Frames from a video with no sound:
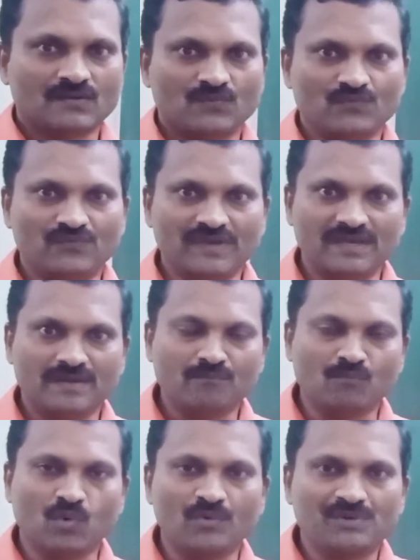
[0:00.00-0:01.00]
We
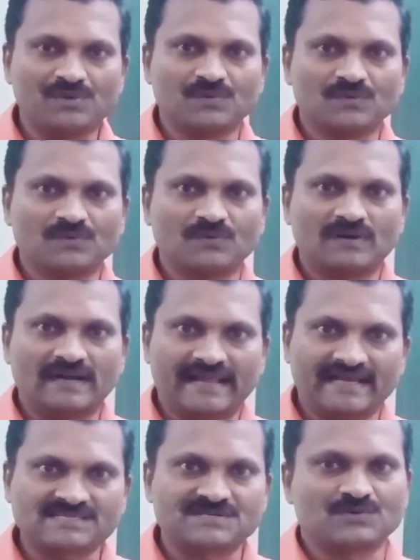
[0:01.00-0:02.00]
move to next